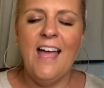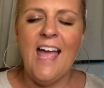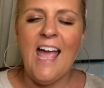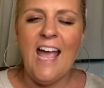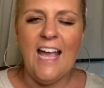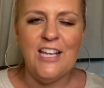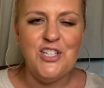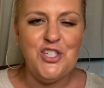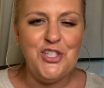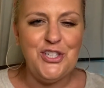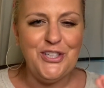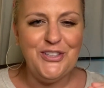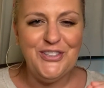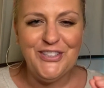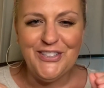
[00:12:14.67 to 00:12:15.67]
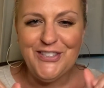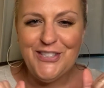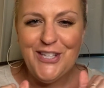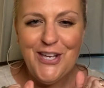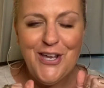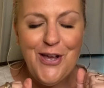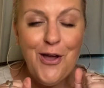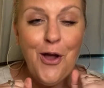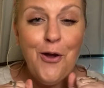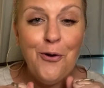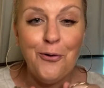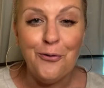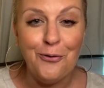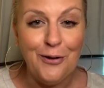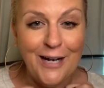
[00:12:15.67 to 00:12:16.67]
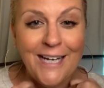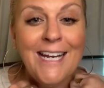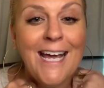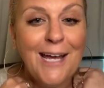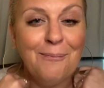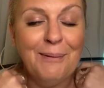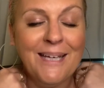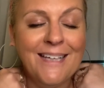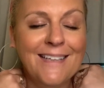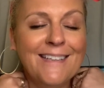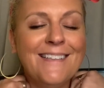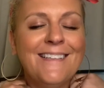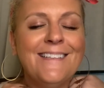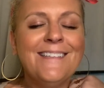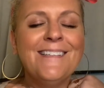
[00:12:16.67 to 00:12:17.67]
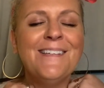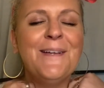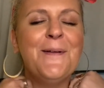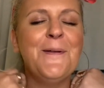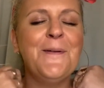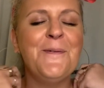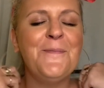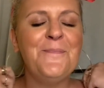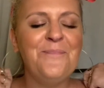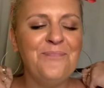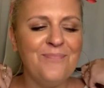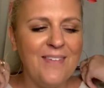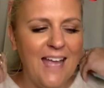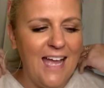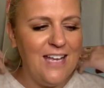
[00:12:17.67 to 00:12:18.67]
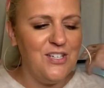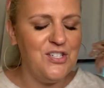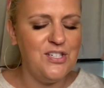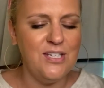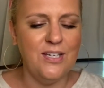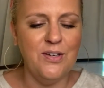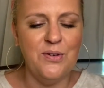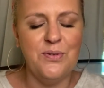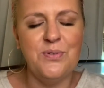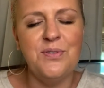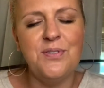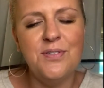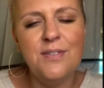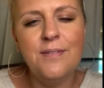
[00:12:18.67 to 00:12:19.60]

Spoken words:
And she looked right at me and she goes,